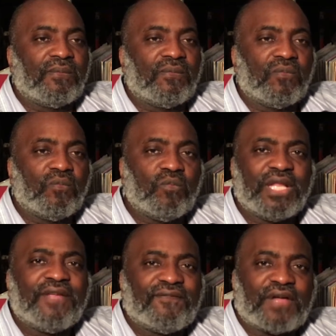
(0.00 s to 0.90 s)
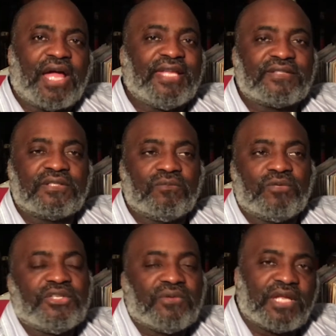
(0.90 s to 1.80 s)
What advice would
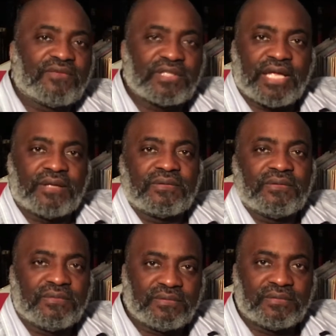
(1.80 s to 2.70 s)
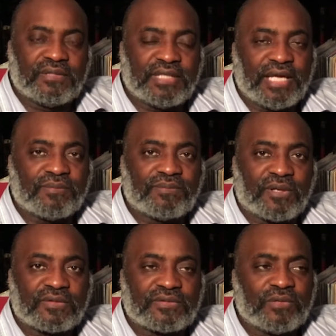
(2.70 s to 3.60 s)
you give to that
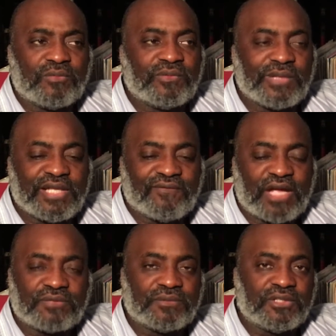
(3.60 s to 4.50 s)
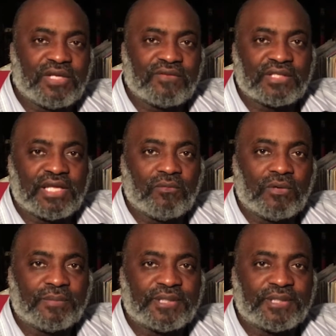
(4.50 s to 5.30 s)
person? What advice would you give to that woman?